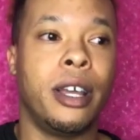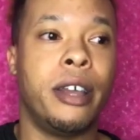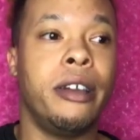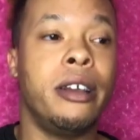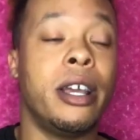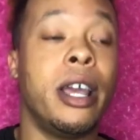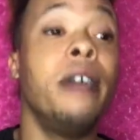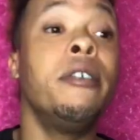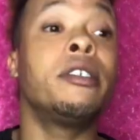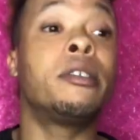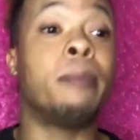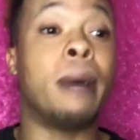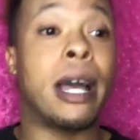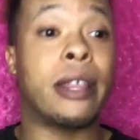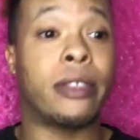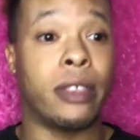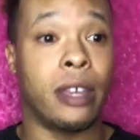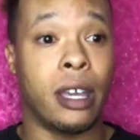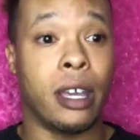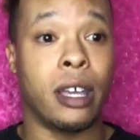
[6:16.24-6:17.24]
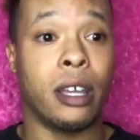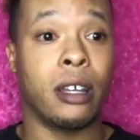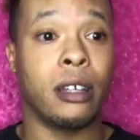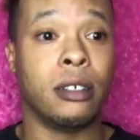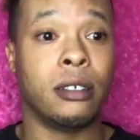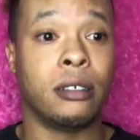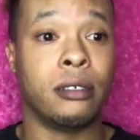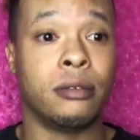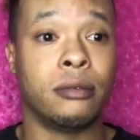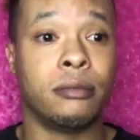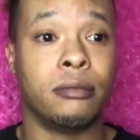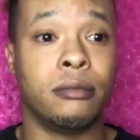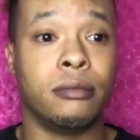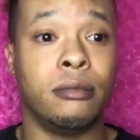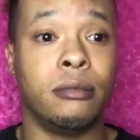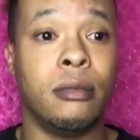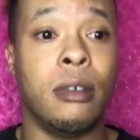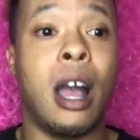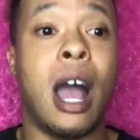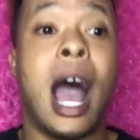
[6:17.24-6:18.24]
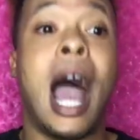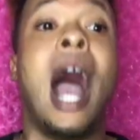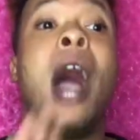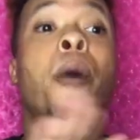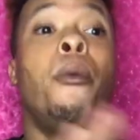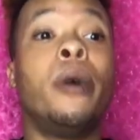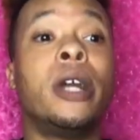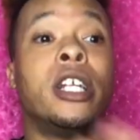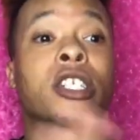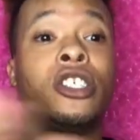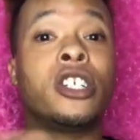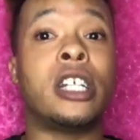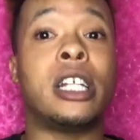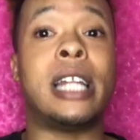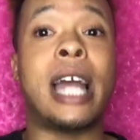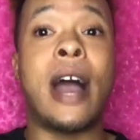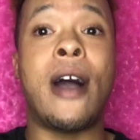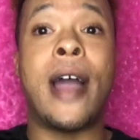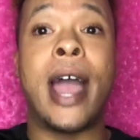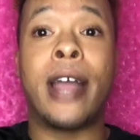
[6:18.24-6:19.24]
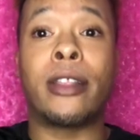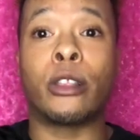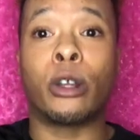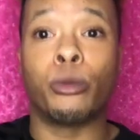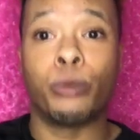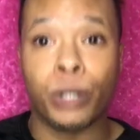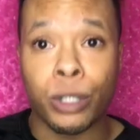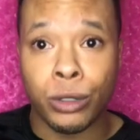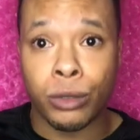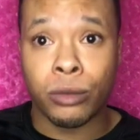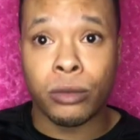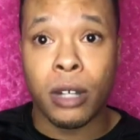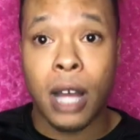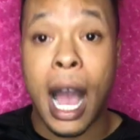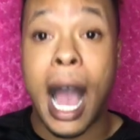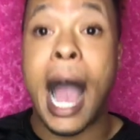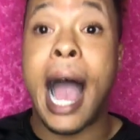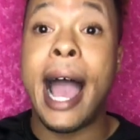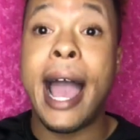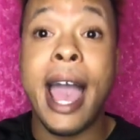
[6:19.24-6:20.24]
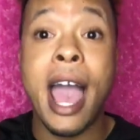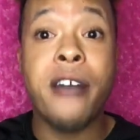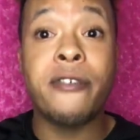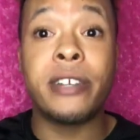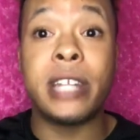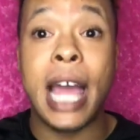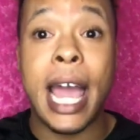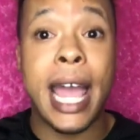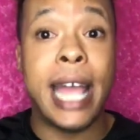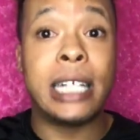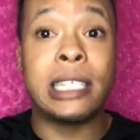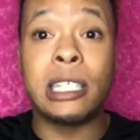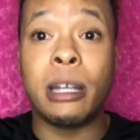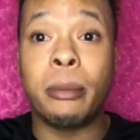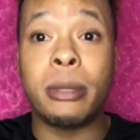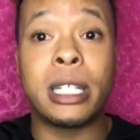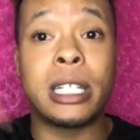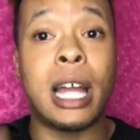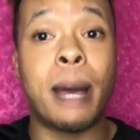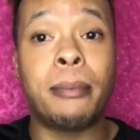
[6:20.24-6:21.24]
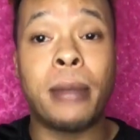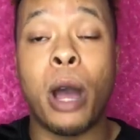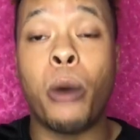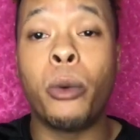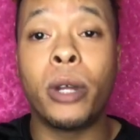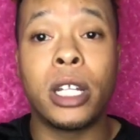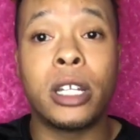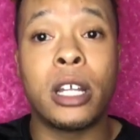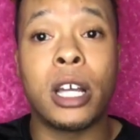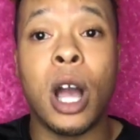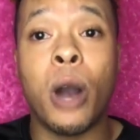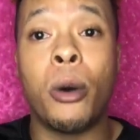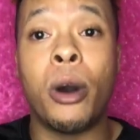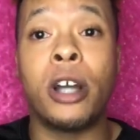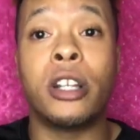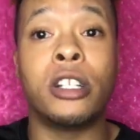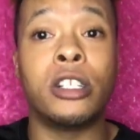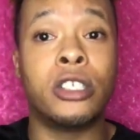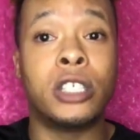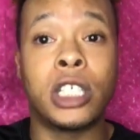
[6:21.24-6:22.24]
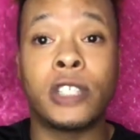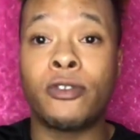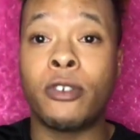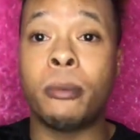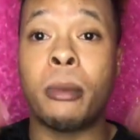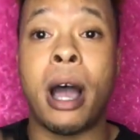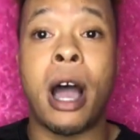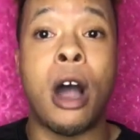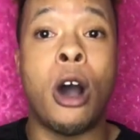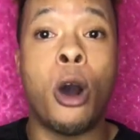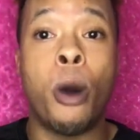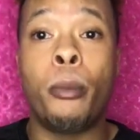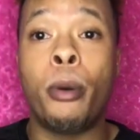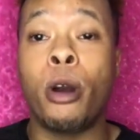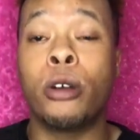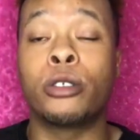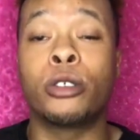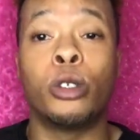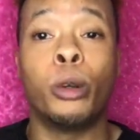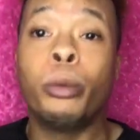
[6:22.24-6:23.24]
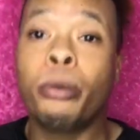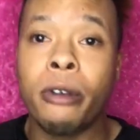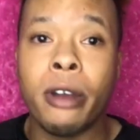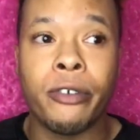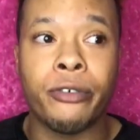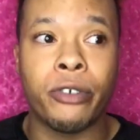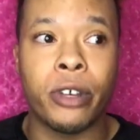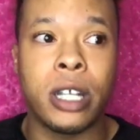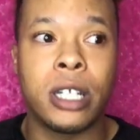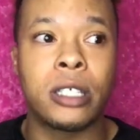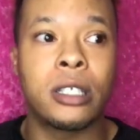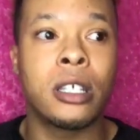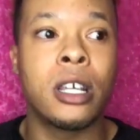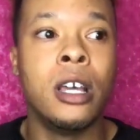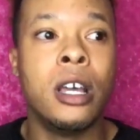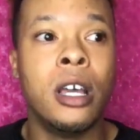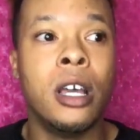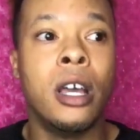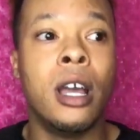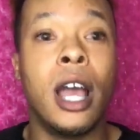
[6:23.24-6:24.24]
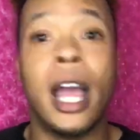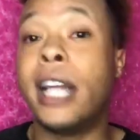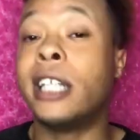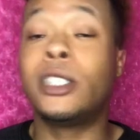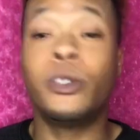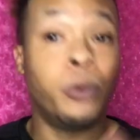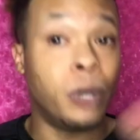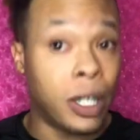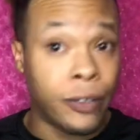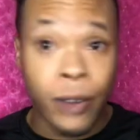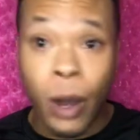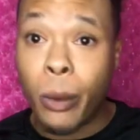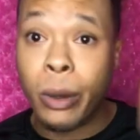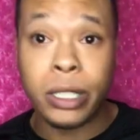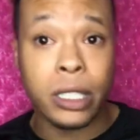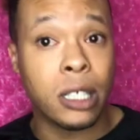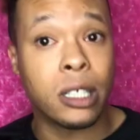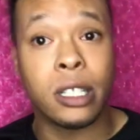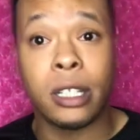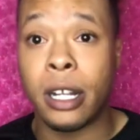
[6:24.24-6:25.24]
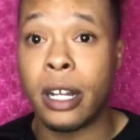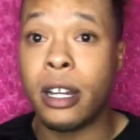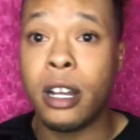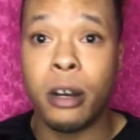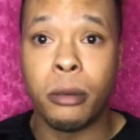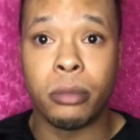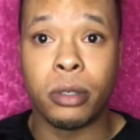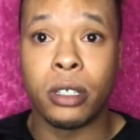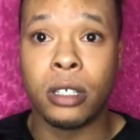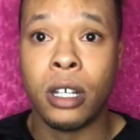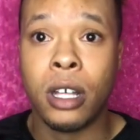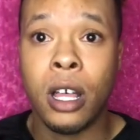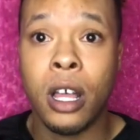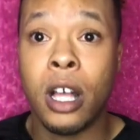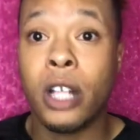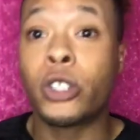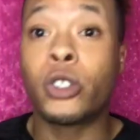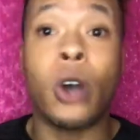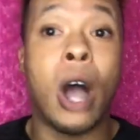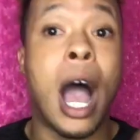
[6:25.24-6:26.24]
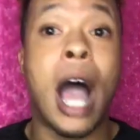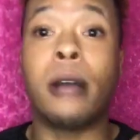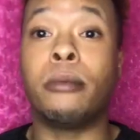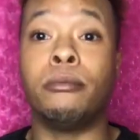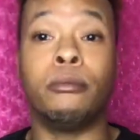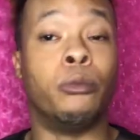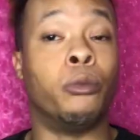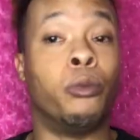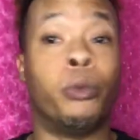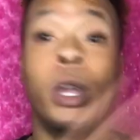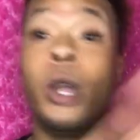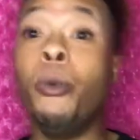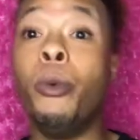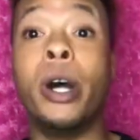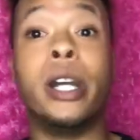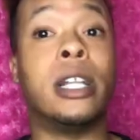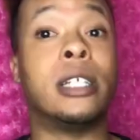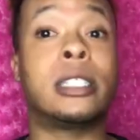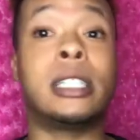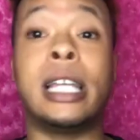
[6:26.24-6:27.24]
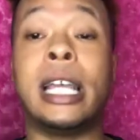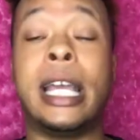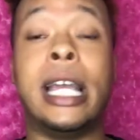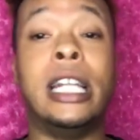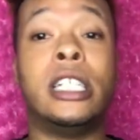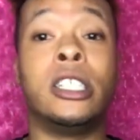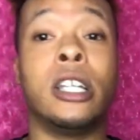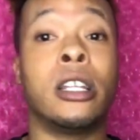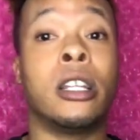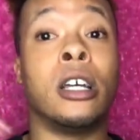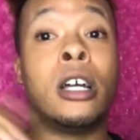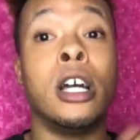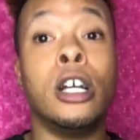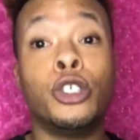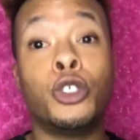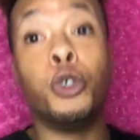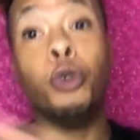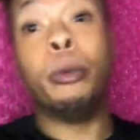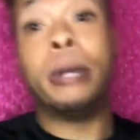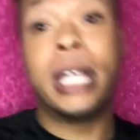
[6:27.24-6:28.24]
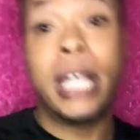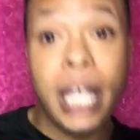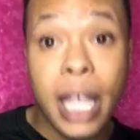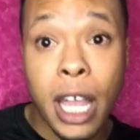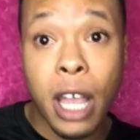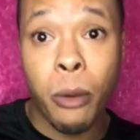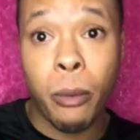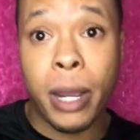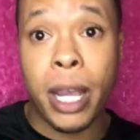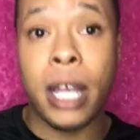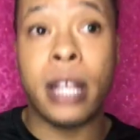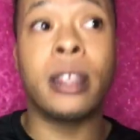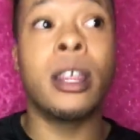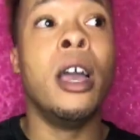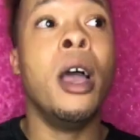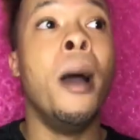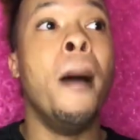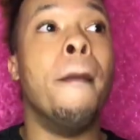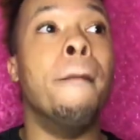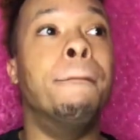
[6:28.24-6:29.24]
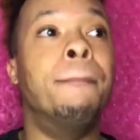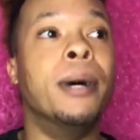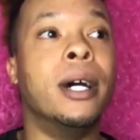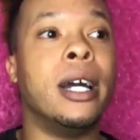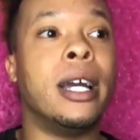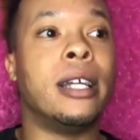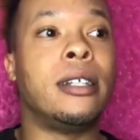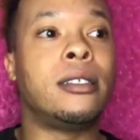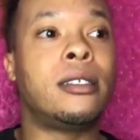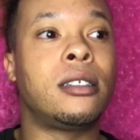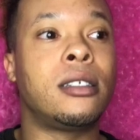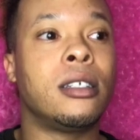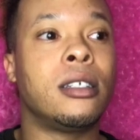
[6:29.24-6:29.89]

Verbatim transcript: here, here's my thing. I would have shut it down at the root. I have an age limit that I'm not willing to go under just for my own personal preference. 24 was under that number. So I, we wouldn't have seen each other to begin with. But